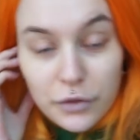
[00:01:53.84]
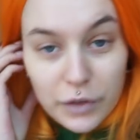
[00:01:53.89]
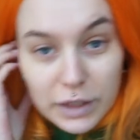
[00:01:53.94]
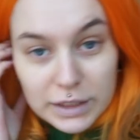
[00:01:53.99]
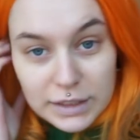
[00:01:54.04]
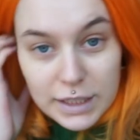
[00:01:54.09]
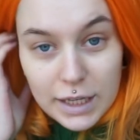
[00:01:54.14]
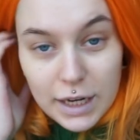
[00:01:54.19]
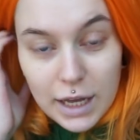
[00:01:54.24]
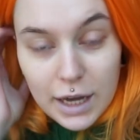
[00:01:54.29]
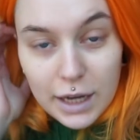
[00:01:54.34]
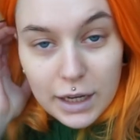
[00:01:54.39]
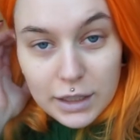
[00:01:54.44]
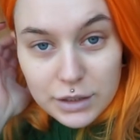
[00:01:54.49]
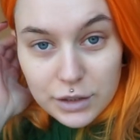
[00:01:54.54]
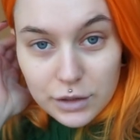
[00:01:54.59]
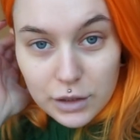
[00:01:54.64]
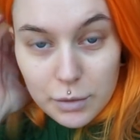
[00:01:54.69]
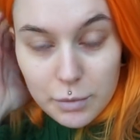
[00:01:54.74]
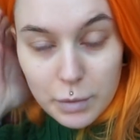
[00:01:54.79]
fix that, I
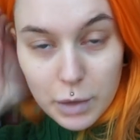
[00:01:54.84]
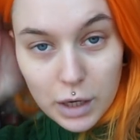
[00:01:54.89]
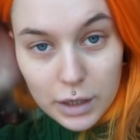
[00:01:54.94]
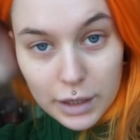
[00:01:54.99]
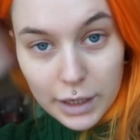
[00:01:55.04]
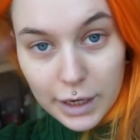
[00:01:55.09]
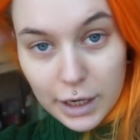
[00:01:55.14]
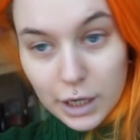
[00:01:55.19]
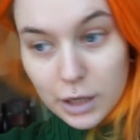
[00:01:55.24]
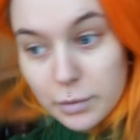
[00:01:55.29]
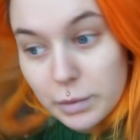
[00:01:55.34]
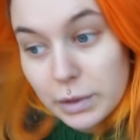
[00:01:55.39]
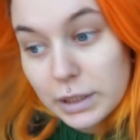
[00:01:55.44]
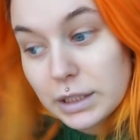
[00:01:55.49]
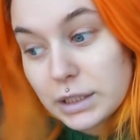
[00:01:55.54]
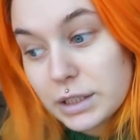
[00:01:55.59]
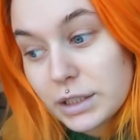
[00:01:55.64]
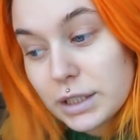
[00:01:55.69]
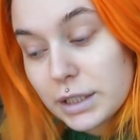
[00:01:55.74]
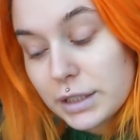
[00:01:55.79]
actually bought hair
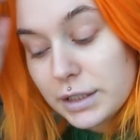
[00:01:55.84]
bleach